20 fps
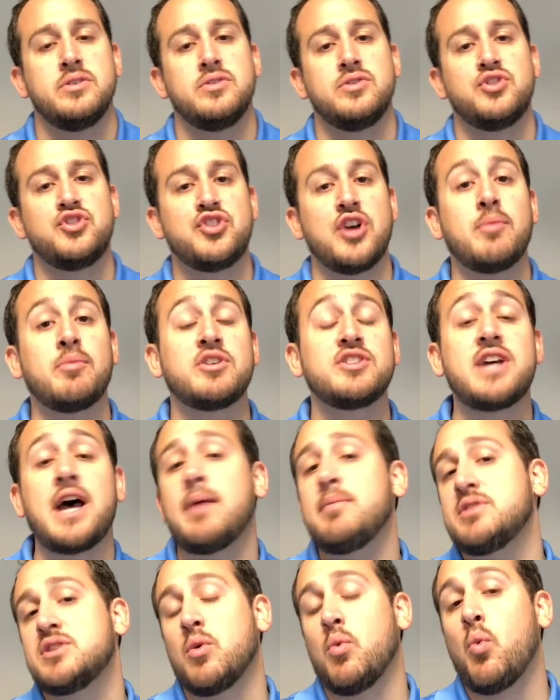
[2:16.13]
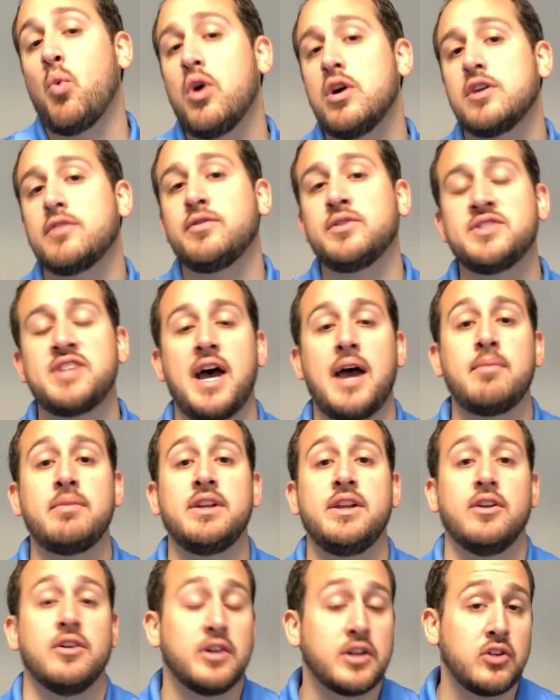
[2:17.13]
Summertime is a wonderful time of
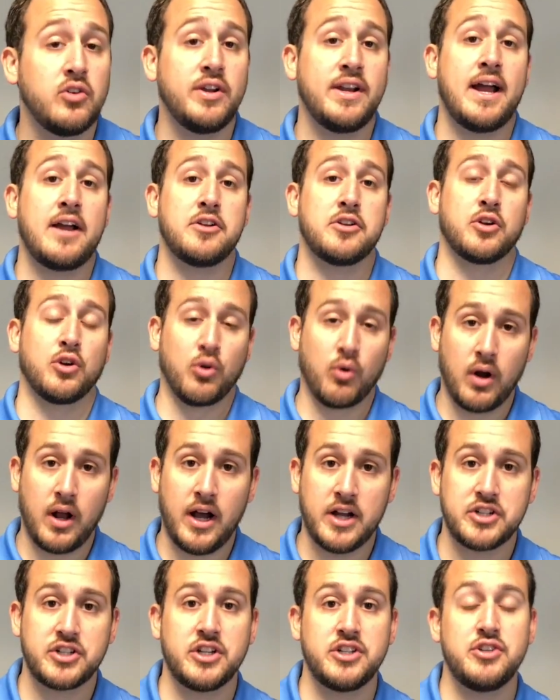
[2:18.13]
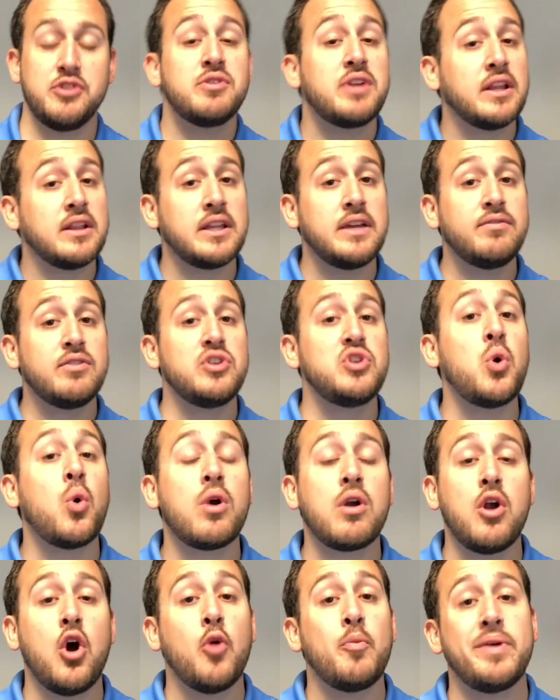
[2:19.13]
year to clean out your garage because you can leave the
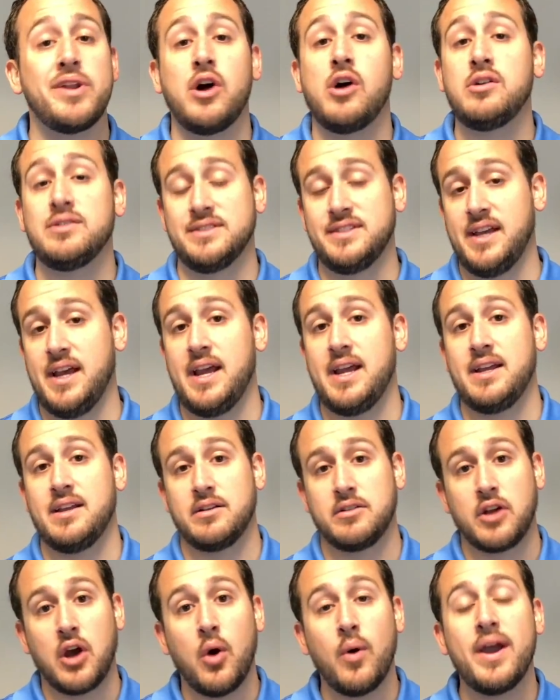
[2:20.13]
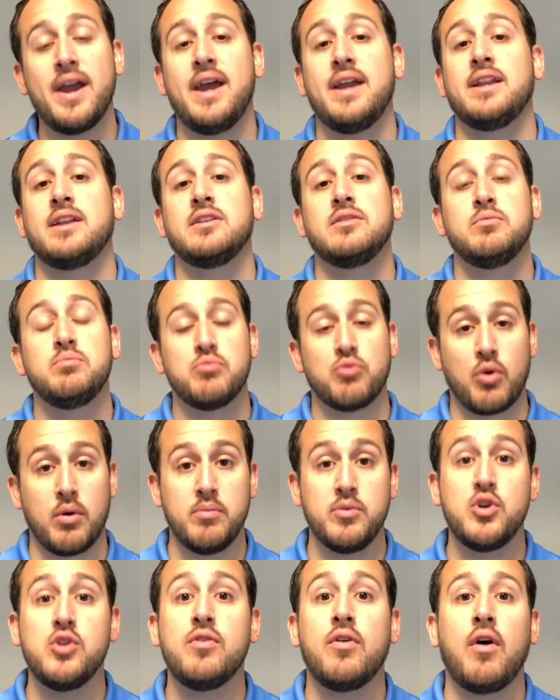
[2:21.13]
door open all day and go ahead and
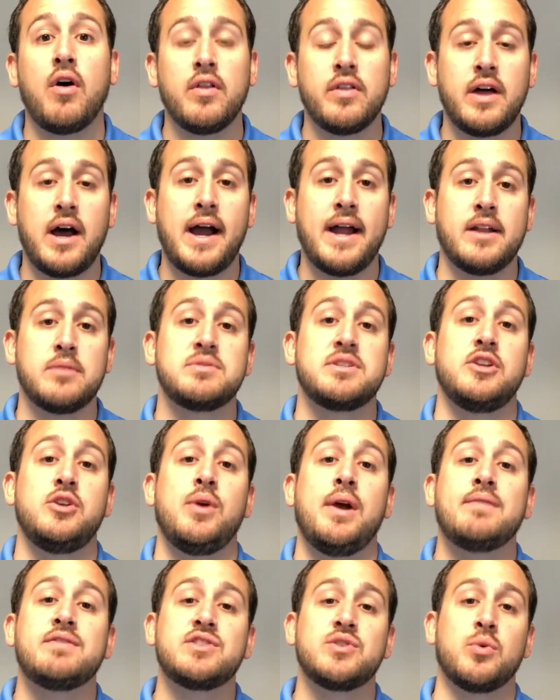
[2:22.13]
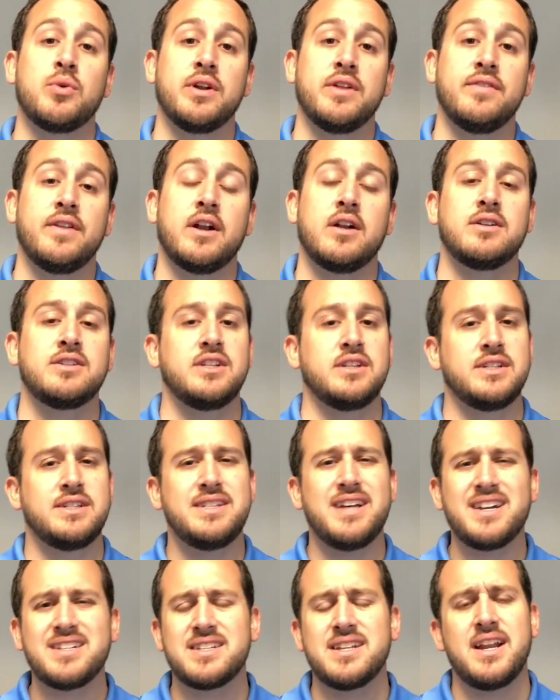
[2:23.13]
remove all the items that you have stored in there to
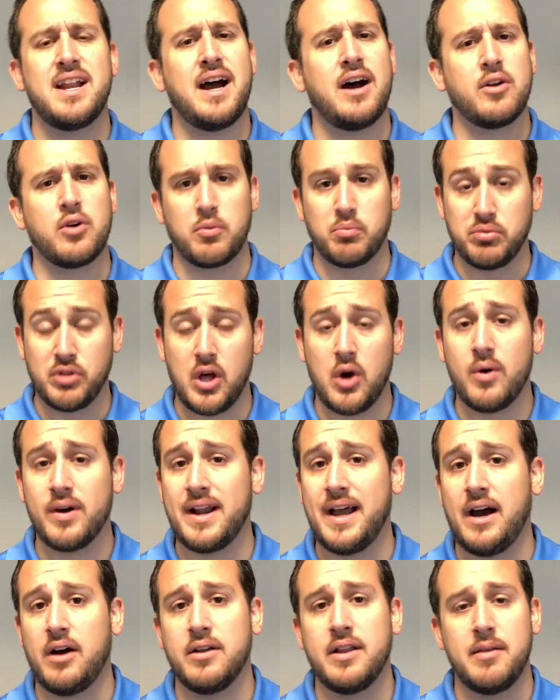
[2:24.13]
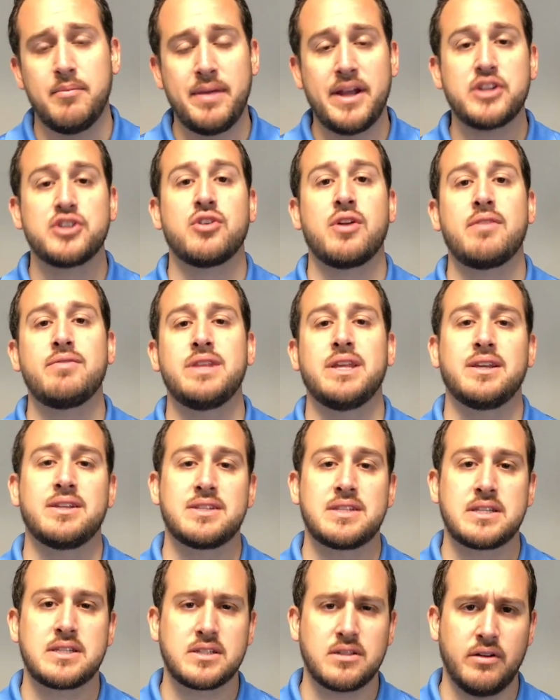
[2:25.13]
dust it out or blow it out and make sure everything
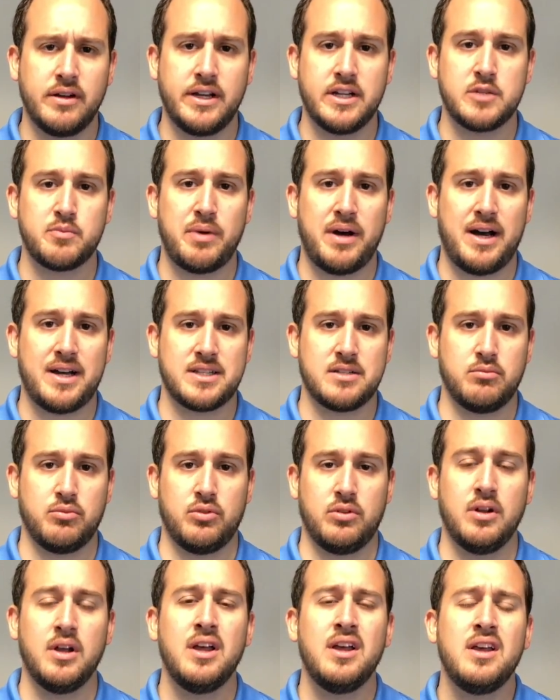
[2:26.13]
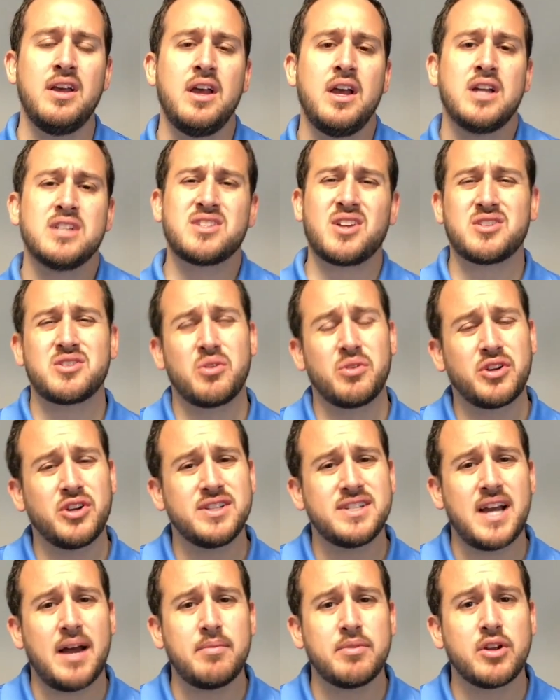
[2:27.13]
is as clean as possible. It's also a good
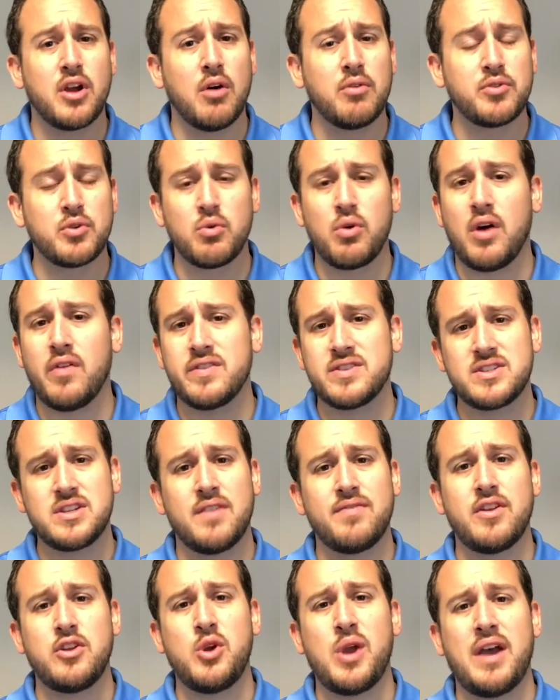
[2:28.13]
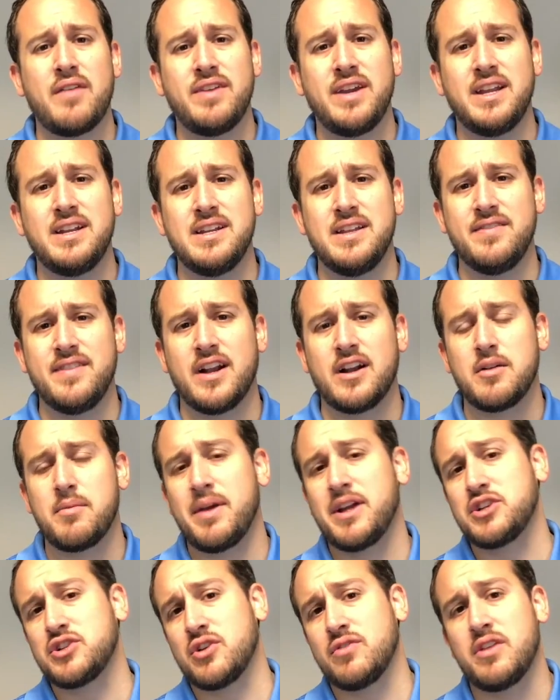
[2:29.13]
time to go through all the stuff that you have hidden in there to
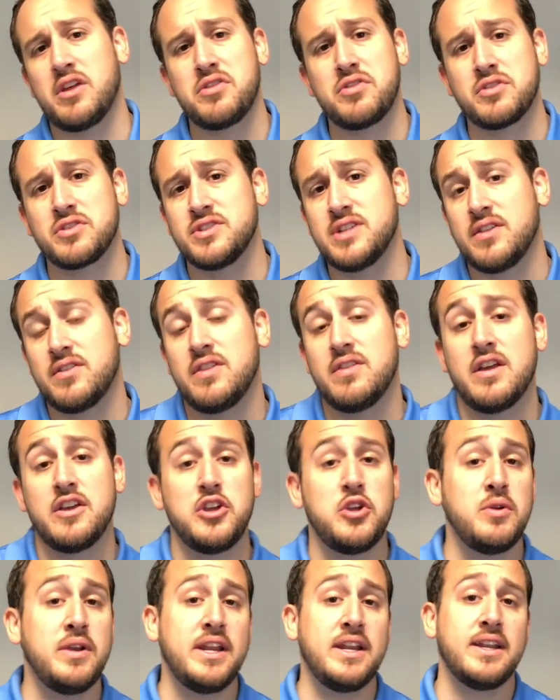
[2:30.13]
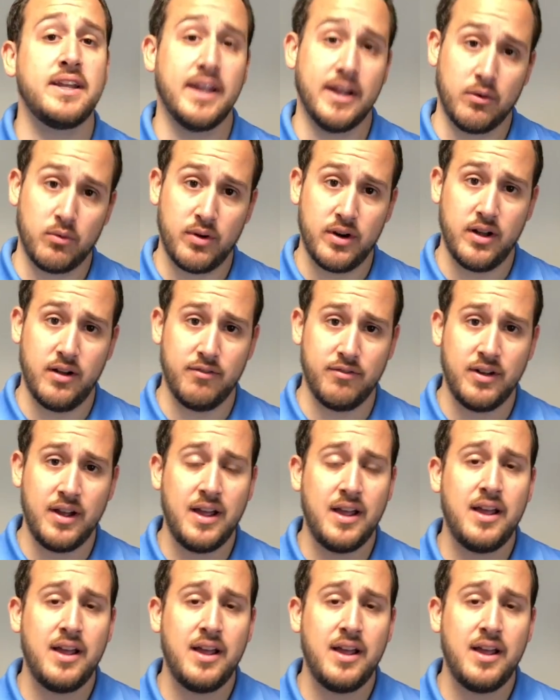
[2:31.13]
make sure that there's nothing that you need to get rid of.